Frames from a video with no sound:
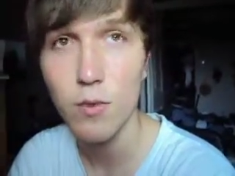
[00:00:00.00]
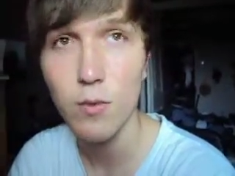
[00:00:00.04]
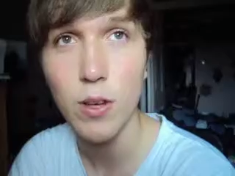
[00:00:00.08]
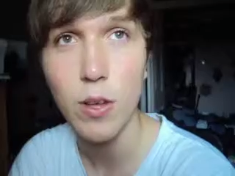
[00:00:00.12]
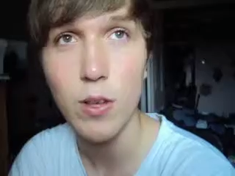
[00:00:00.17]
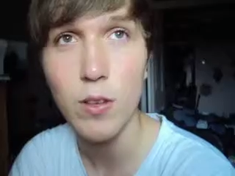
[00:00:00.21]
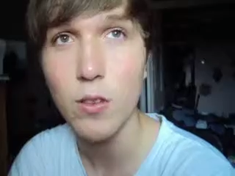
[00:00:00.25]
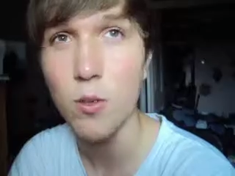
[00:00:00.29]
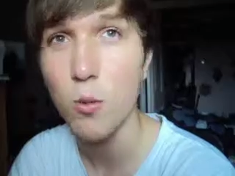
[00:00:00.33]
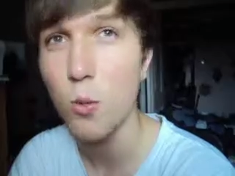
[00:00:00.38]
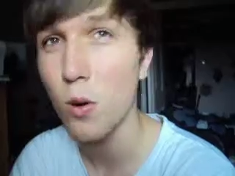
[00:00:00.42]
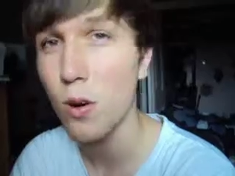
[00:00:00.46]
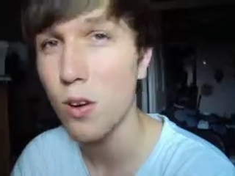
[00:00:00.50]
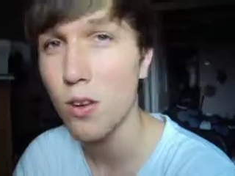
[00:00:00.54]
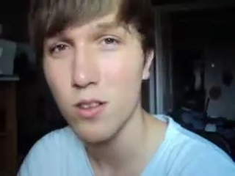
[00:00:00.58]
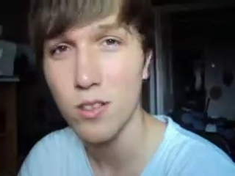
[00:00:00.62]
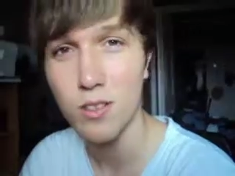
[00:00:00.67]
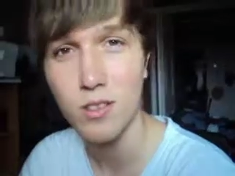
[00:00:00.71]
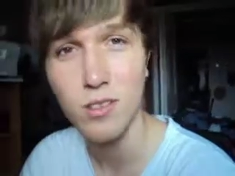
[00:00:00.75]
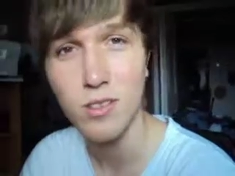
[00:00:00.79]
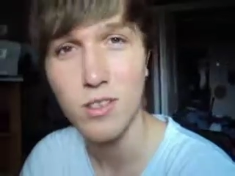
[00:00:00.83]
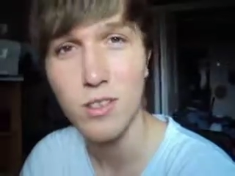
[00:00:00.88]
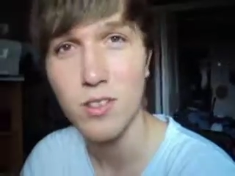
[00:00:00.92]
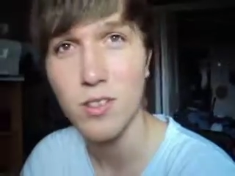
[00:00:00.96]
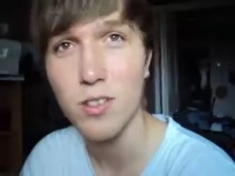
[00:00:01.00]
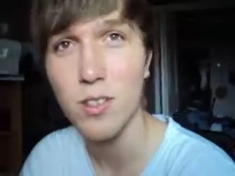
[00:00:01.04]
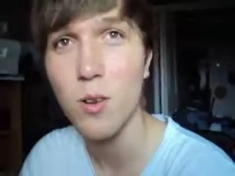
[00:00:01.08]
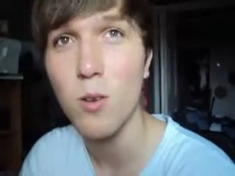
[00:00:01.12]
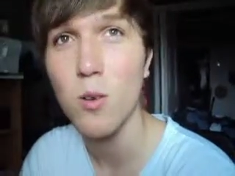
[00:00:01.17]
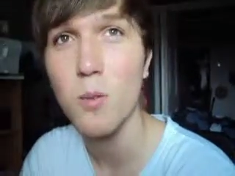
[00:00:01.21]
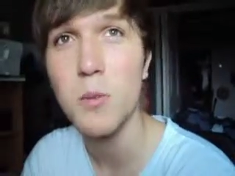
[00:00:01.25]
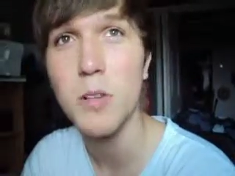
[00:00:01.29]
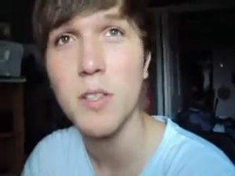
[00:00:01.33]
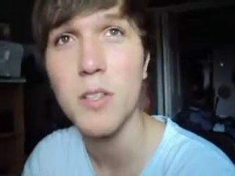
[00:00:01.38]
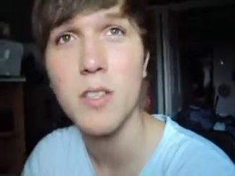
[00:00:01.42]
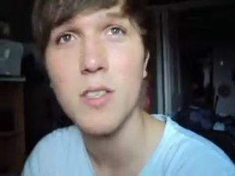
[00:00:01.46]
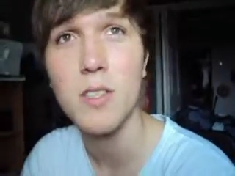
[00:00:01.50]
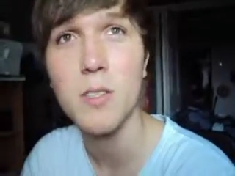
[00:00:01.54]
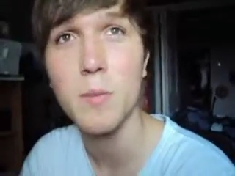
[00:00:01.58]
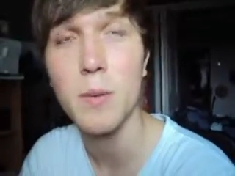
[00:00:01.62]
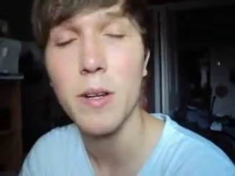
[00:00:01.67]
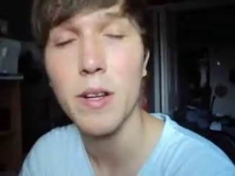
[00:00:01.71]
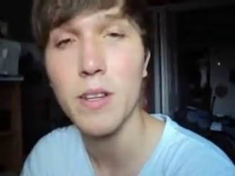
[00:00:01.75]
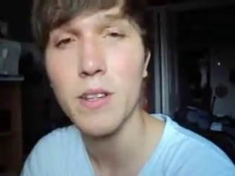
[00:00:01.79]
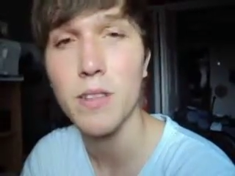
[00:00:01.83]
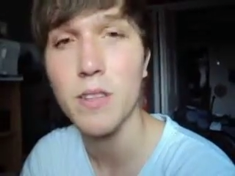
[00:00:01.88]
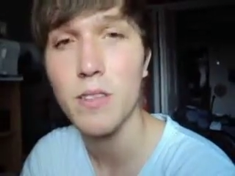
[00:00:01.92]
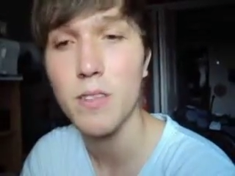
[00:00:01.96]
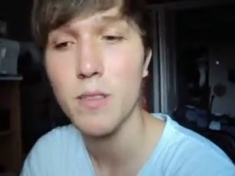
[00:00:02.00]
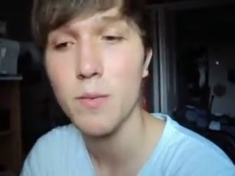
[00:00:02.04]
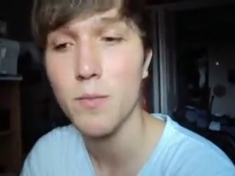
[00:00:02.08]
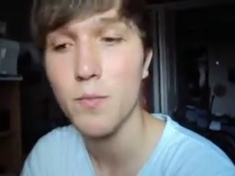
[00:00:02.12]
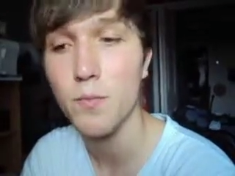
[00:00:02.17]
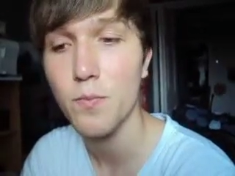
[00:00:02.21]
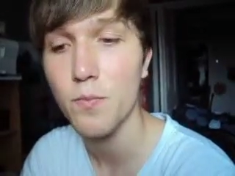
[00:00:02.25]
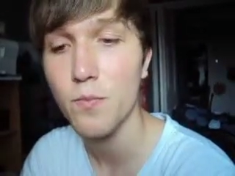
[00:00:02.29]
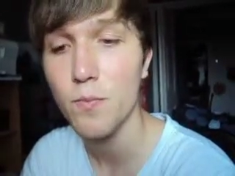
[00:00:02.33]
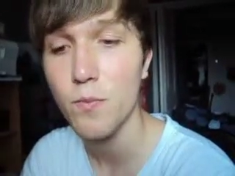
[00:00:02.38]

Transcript: around the world. There's a whole bunch of spirits.